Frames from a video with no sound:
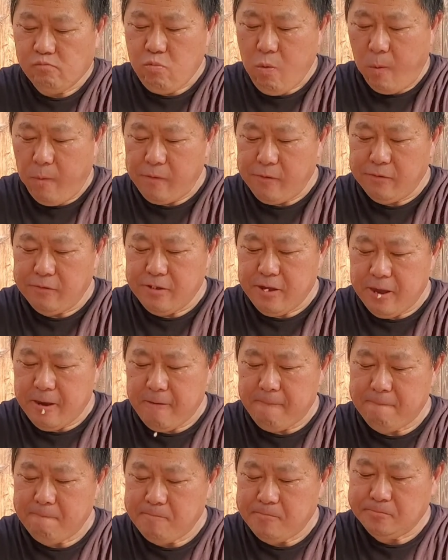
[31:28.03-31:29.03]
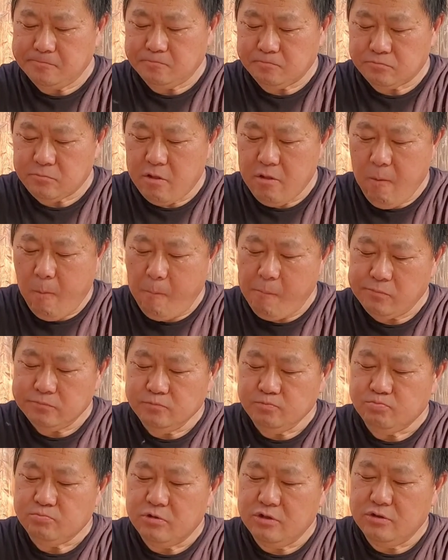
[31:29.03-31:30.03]
Oh yeah.
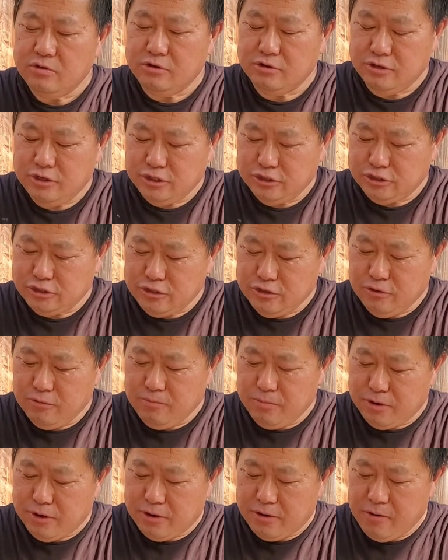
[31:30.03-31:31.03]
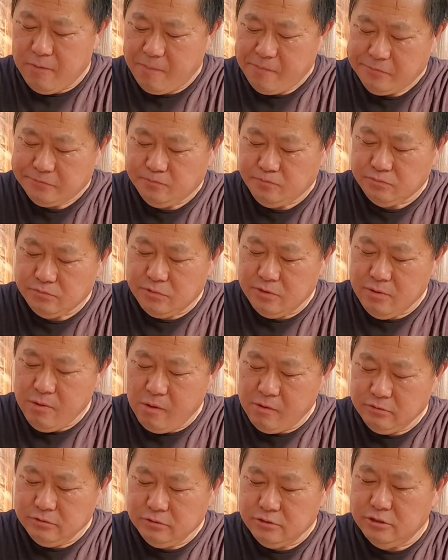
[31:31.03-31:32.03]
Traditional burr.
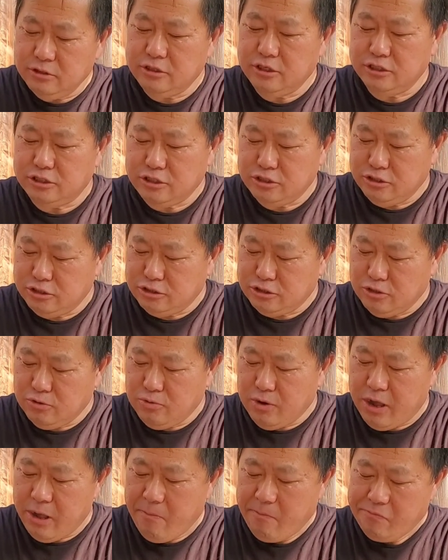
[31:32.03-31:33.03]
Cook the traditional way.